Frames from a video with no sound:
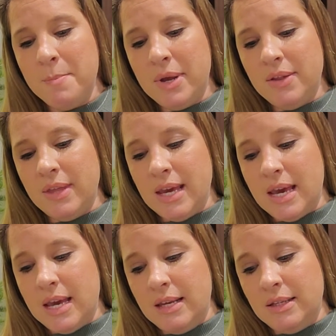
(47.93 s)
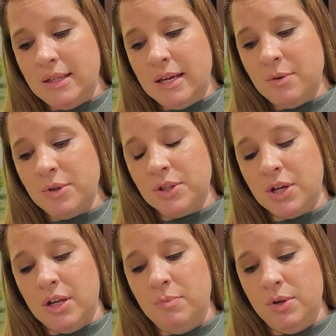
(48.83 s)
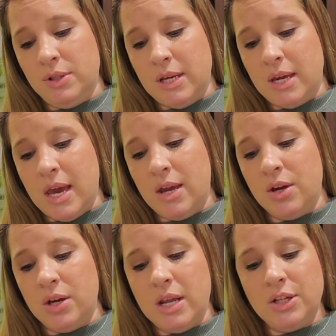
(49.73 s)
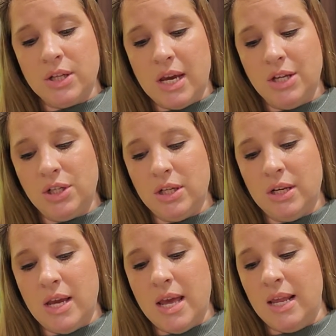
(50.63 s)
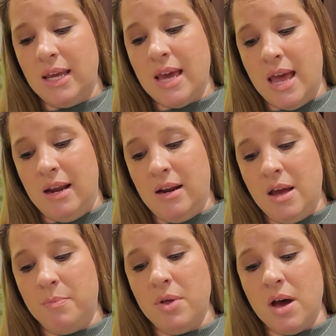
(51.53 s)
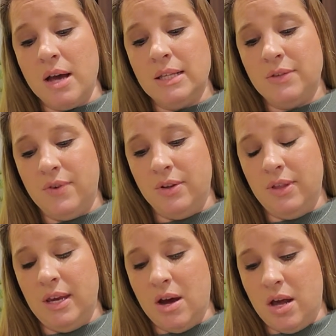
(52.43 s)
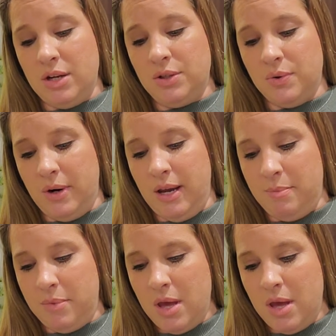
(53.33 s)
But in the end, it was good music and good education, and again, applause filled the auditorium.